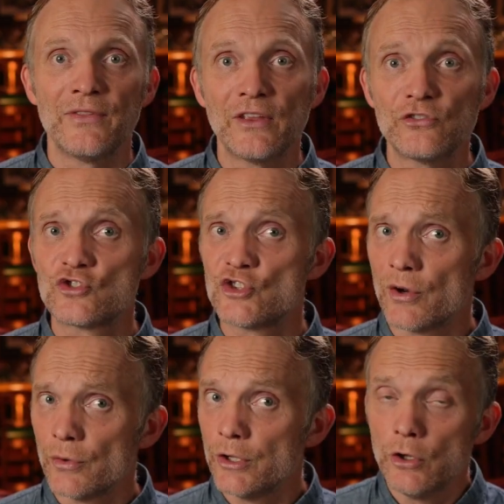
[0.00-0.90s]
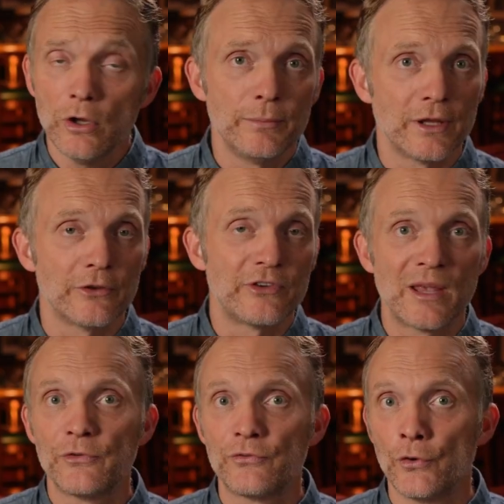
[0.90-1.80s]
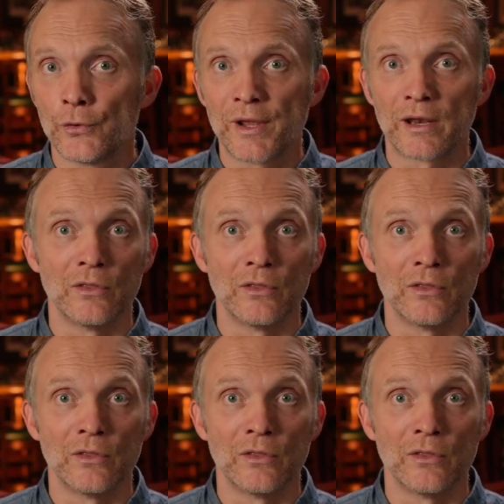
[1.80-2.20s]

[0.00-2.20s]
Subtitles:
And that's generally good because SAM is filtering out